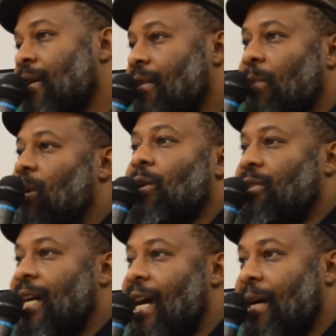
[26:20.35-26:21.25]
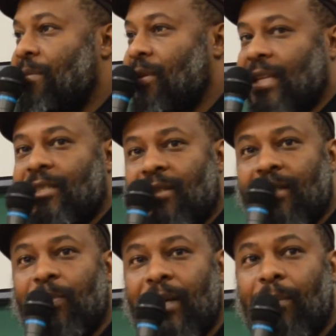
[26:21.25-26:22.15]
there were no jobs. So that's
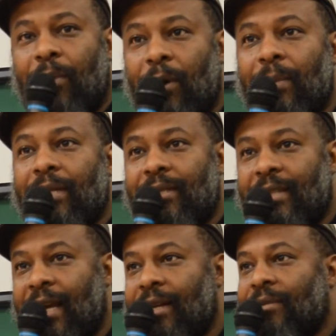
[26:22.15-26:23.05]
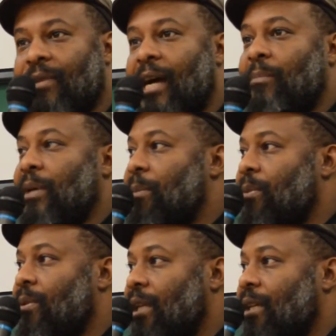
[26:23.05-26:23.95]
just been a permanent state of how
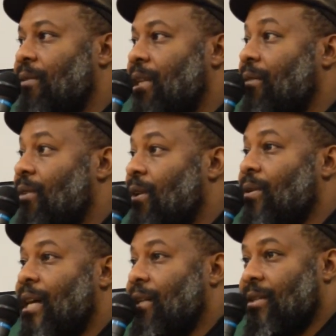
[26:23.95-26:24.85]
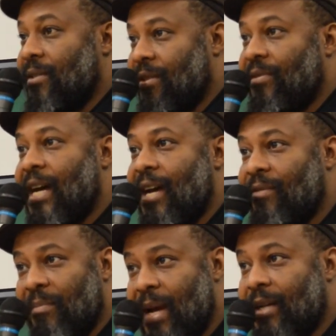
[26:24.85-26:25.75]
people lived and have learned how to survive
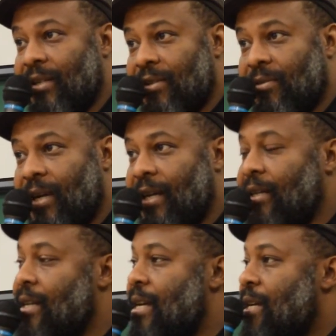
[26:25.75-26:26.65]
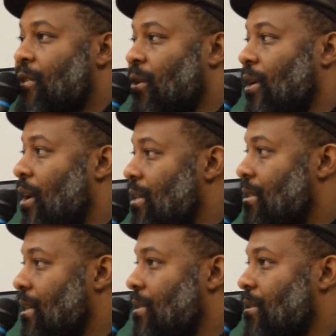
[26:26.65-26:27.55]
and manage, right? So in our
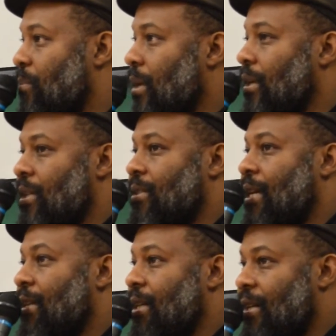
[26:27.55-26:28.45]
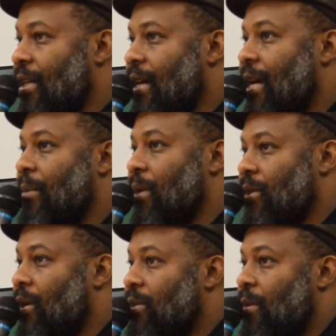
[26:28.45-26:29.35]
sense, building the solidarity economy has
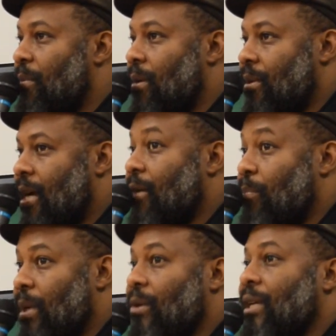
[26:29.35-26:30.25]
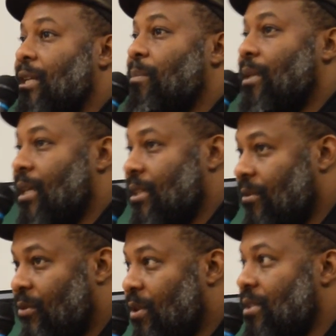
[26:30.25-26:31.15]
also meant kind of building the
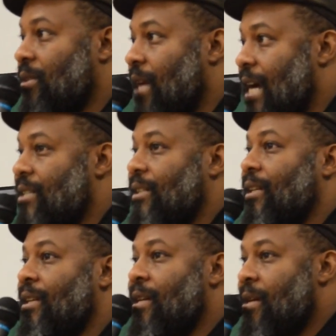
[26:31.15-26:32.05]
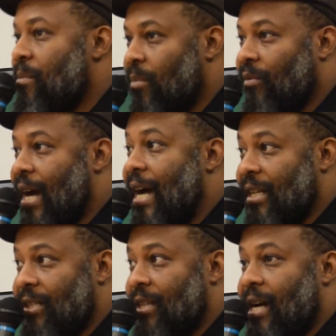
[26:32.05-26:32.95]
productive forces, actually
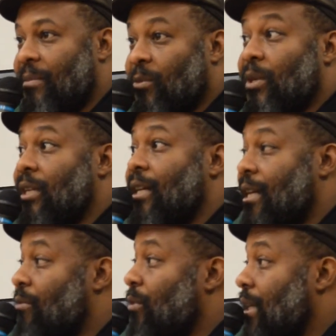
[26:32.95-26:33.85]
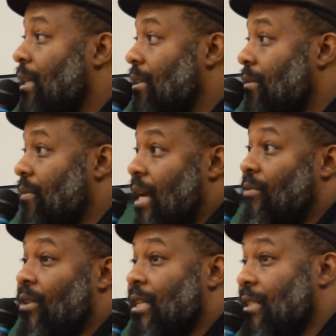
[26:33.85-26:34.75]
providing jobs where none have really
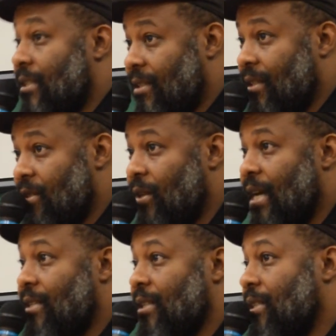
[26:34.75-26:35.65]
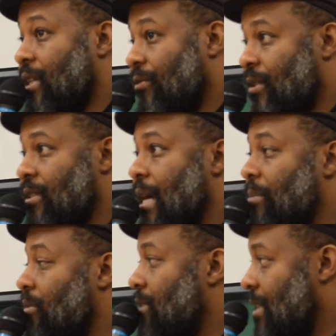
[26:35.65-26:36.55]
ever existed. So that's a different
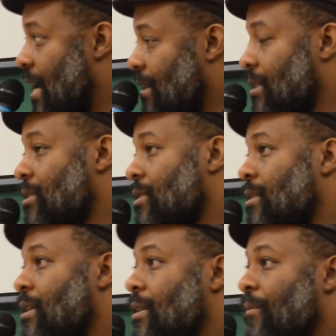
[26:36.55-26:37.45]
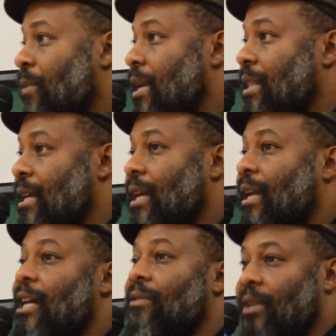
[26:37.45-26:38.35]
type of challenge than I think a
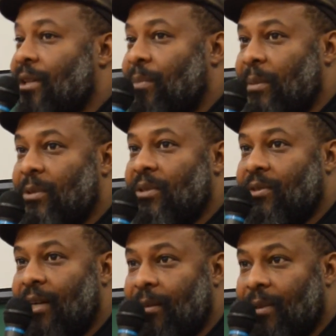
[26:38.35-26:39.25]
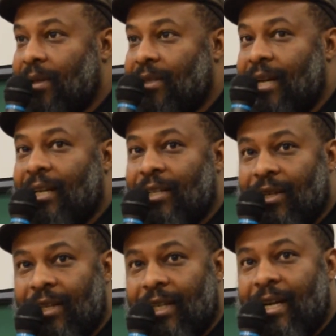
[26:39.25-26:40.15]
lot of other people who are trying to build a
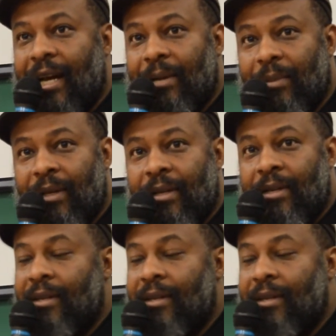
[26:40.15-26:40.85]
solidarity economy